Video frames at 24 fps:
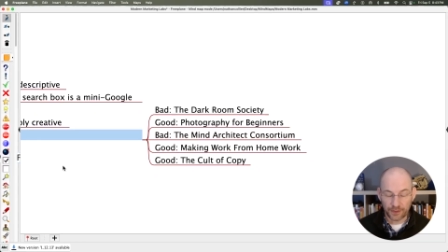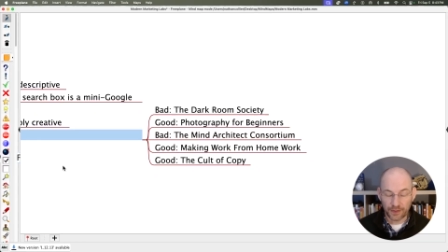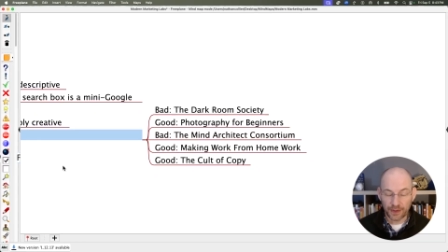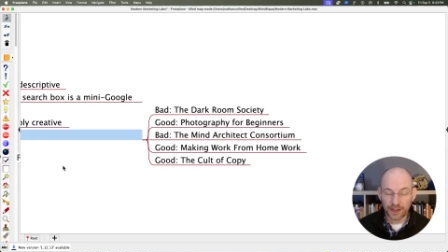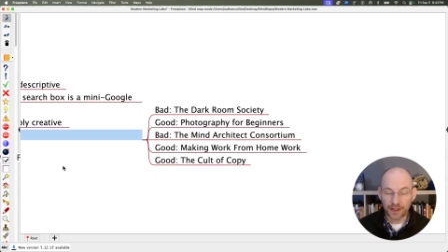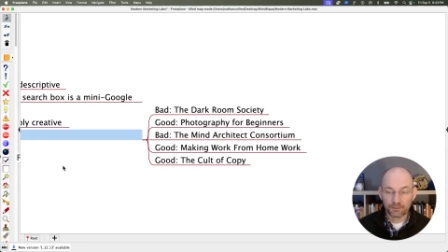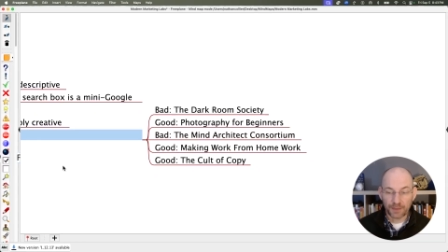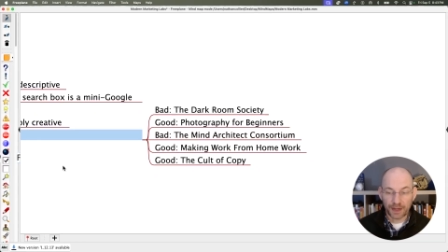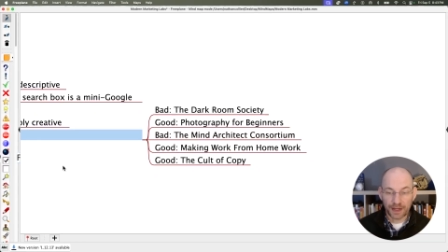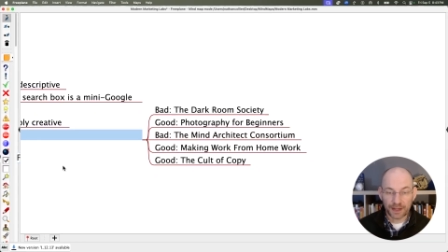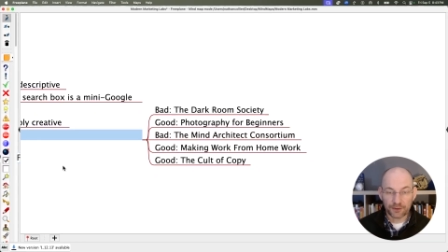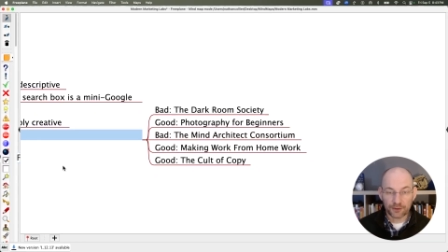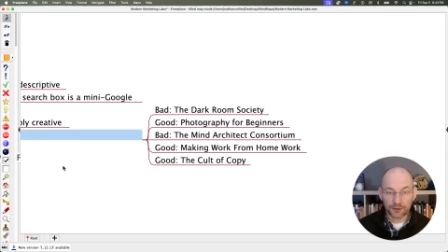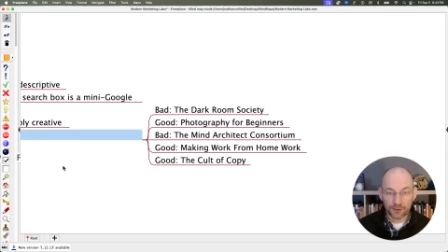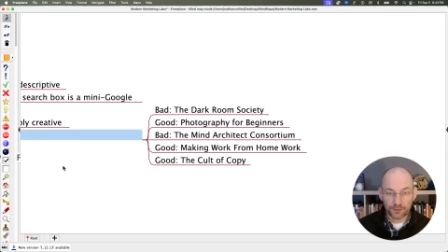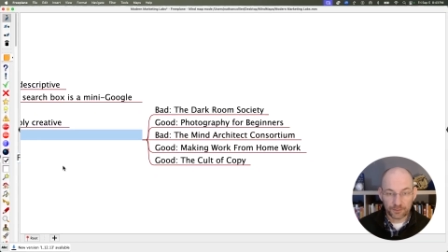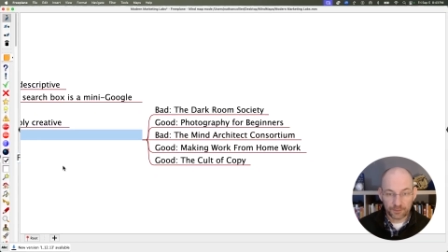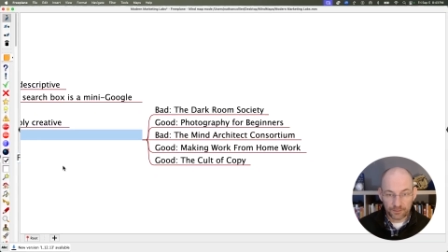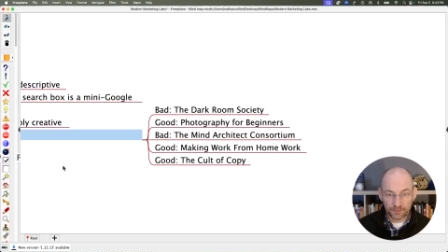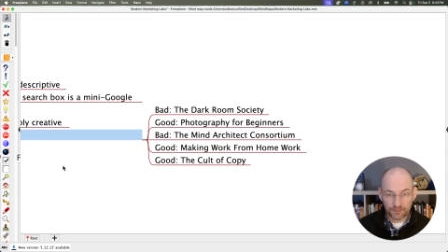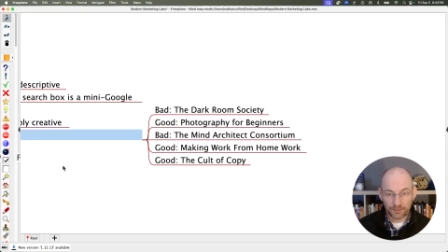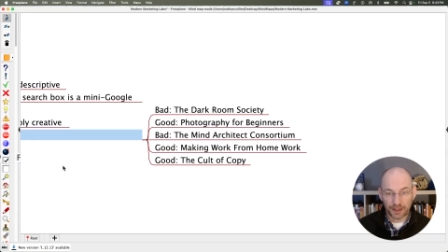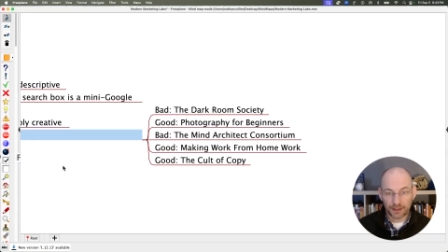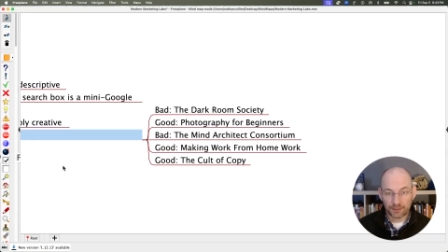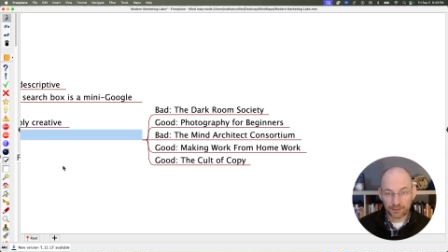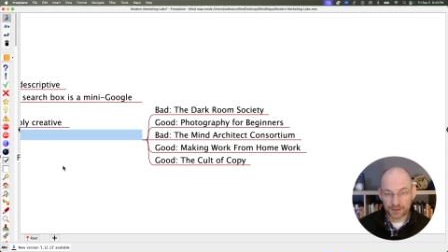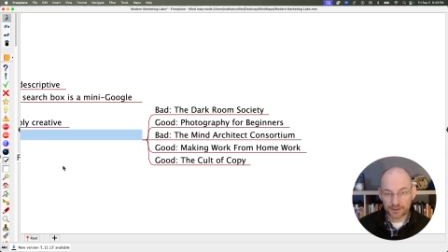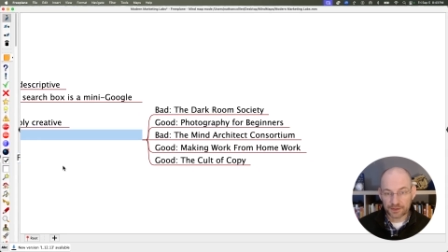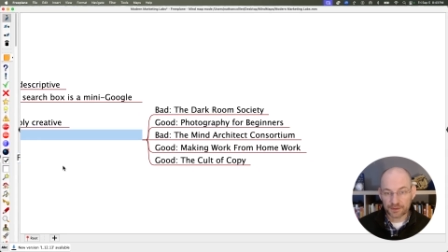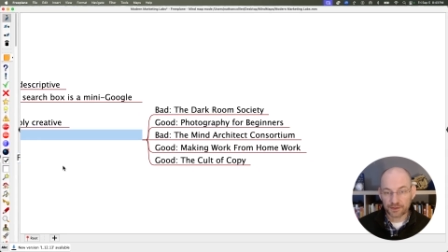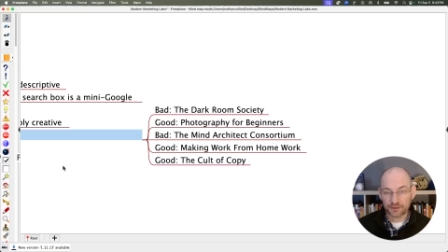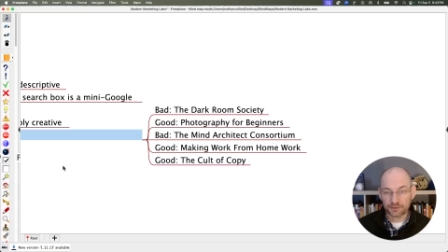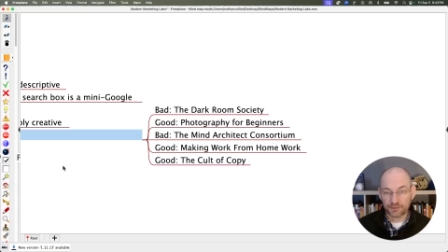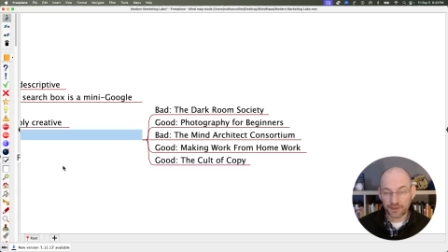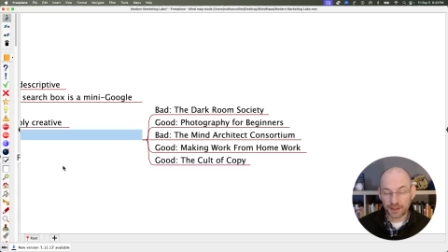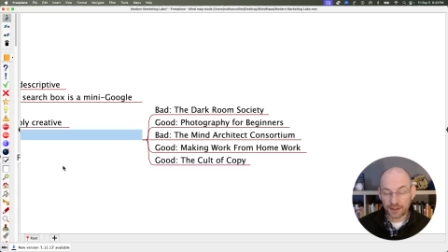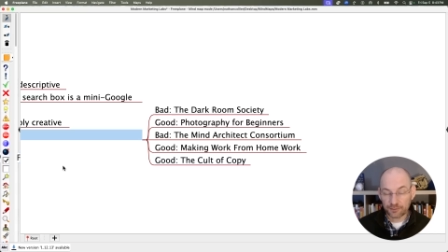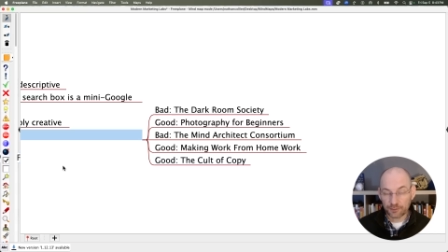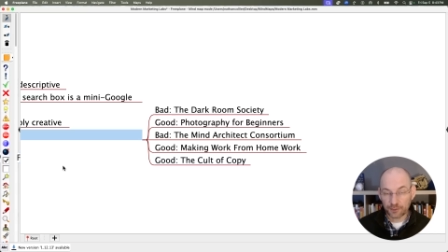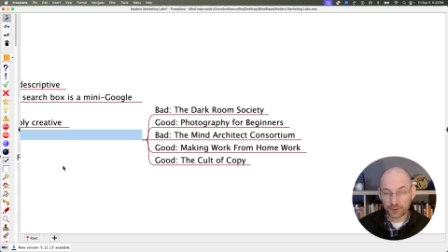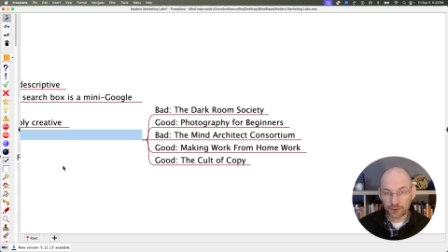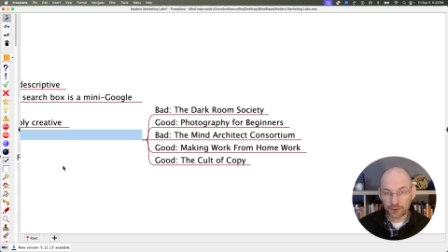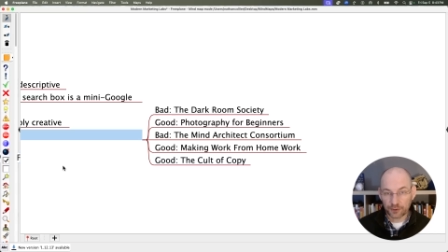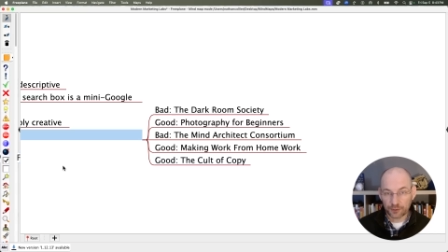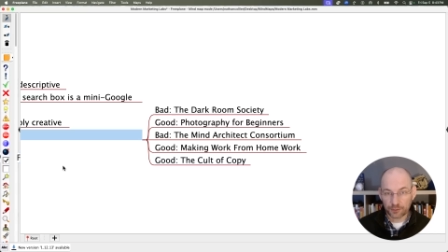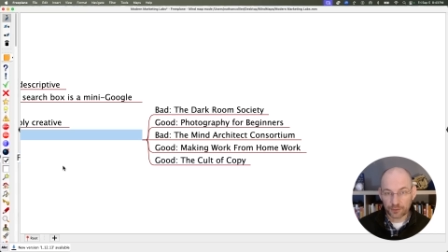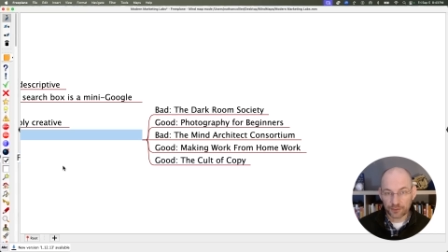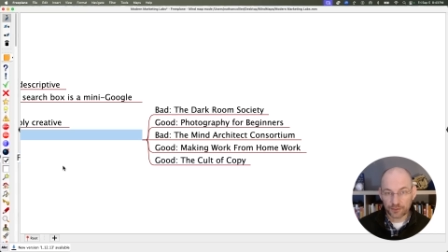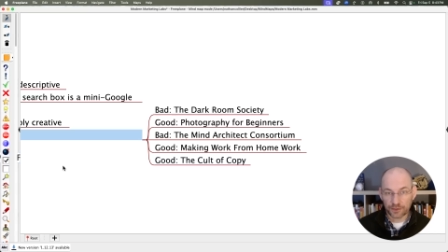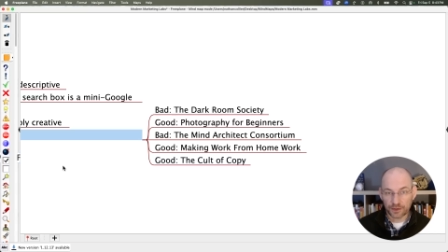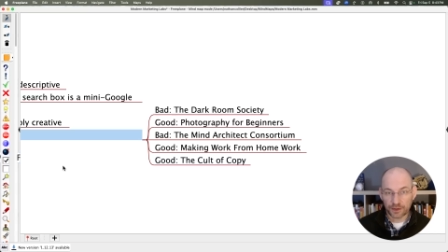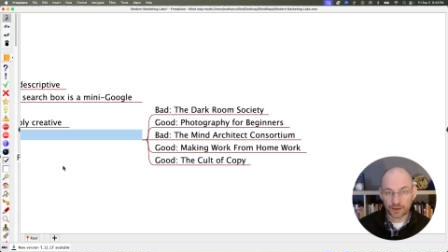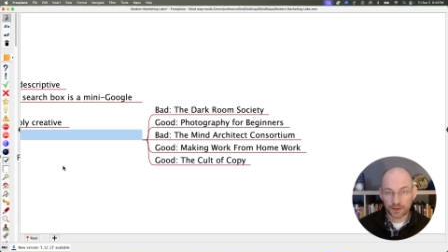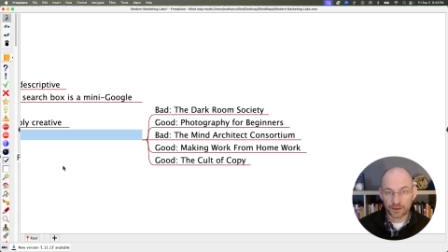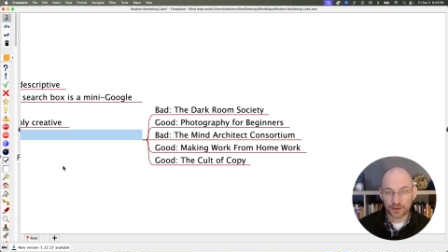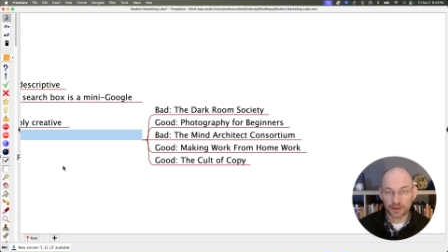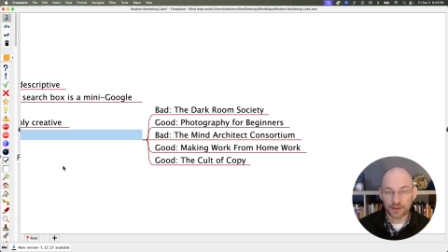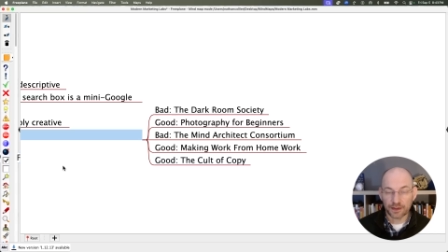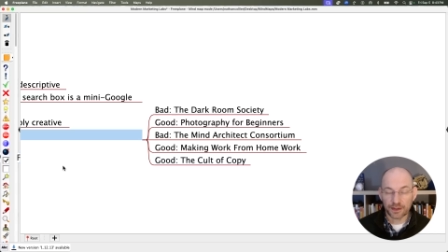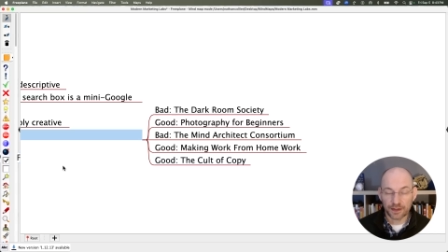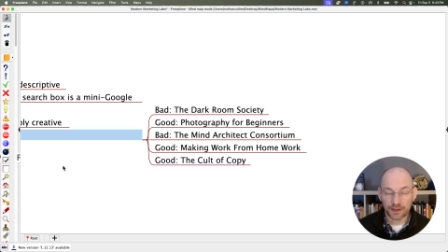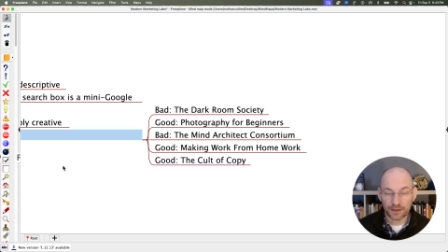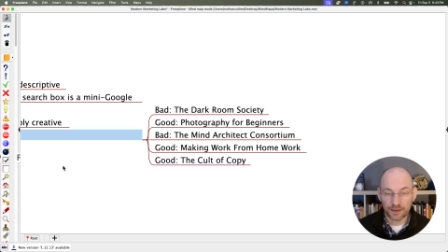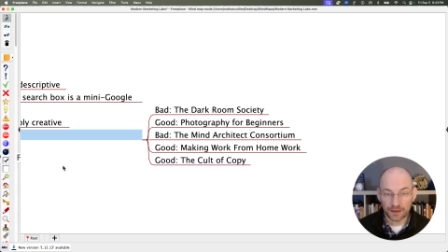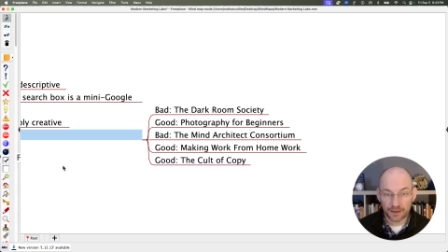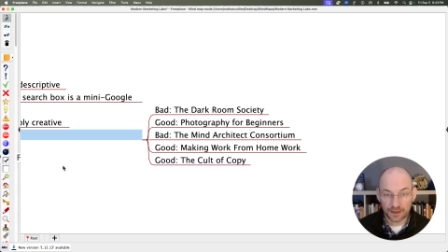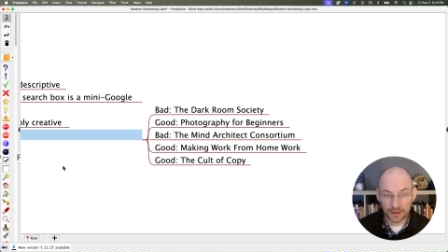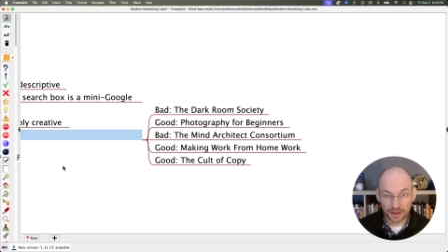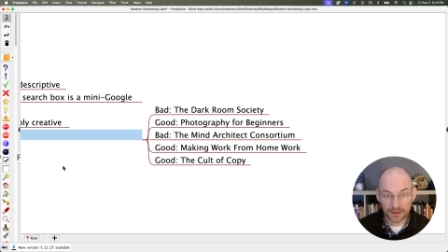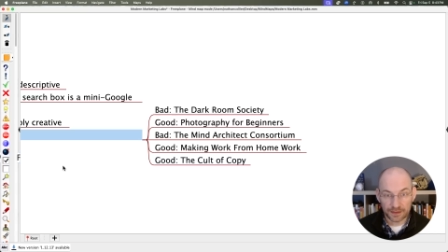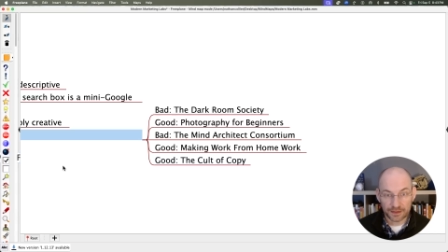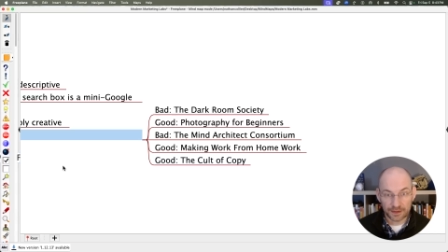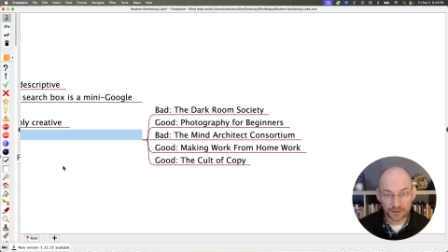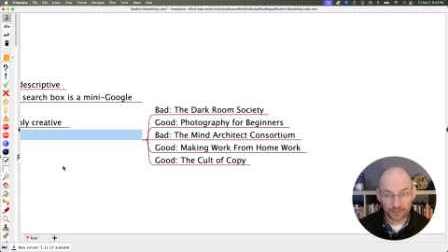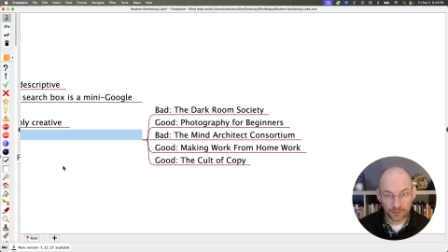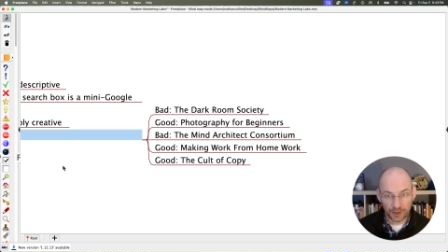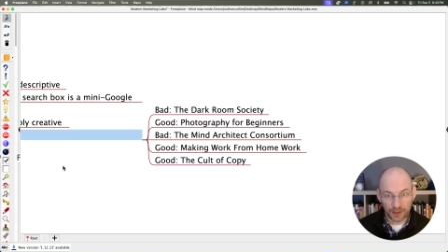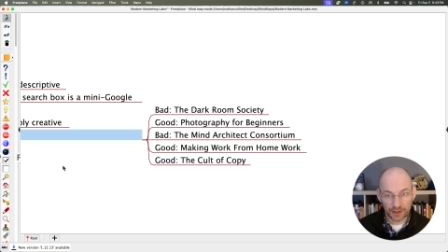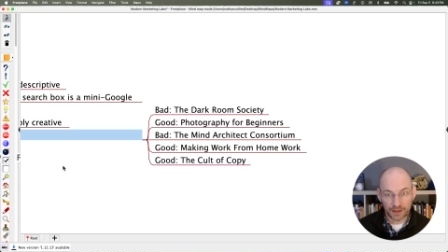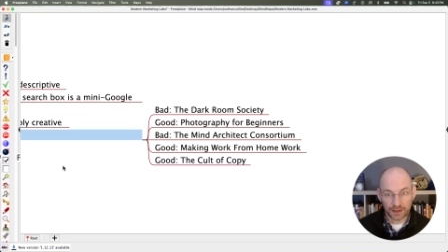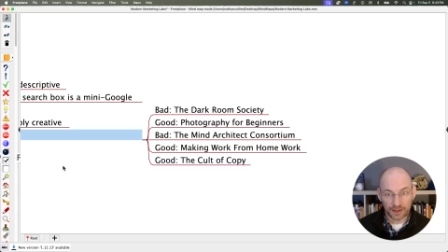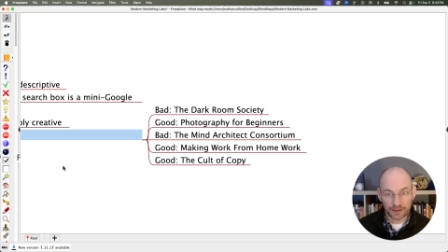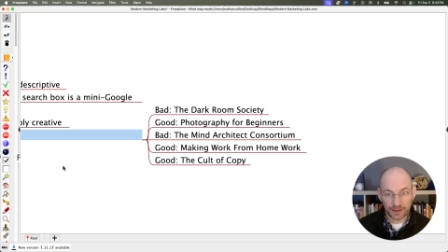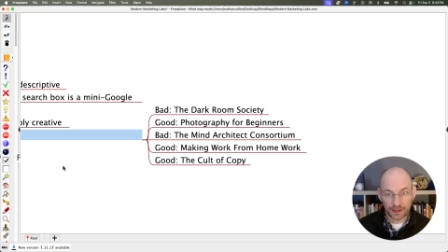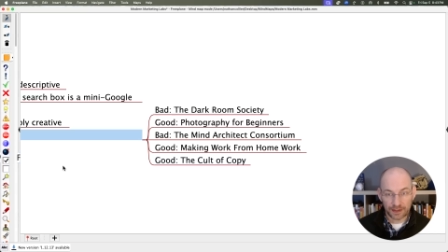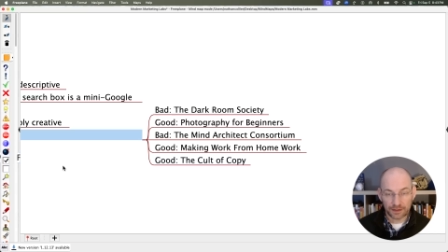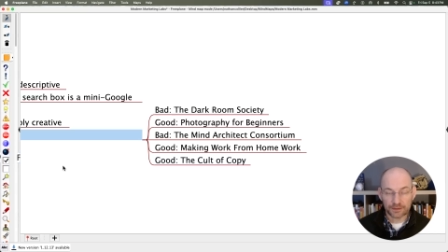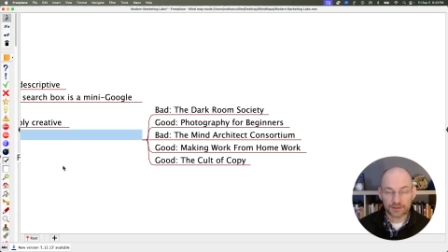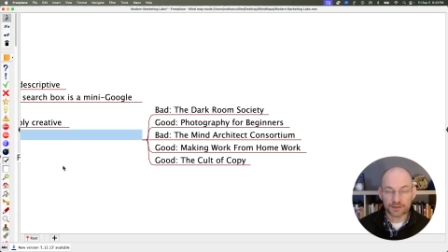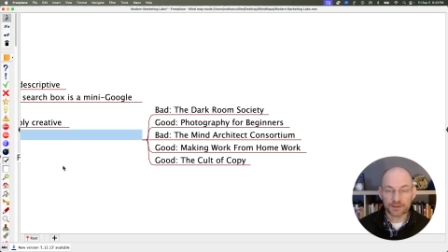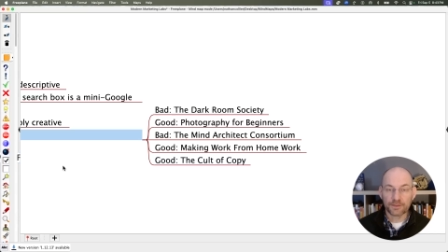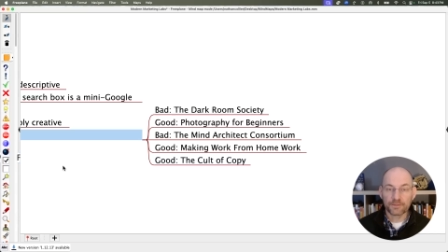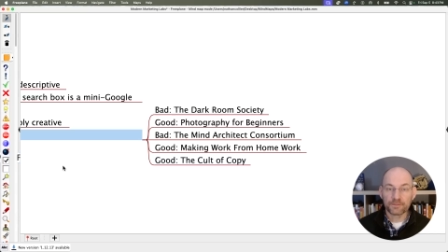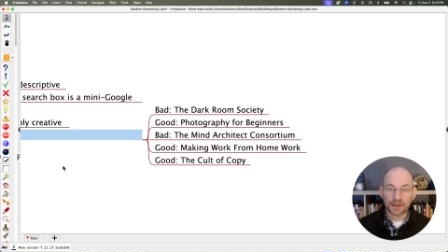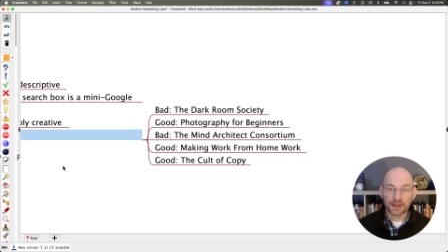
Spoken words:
My group, my original Facebook group was called the Content Marketing Lounge.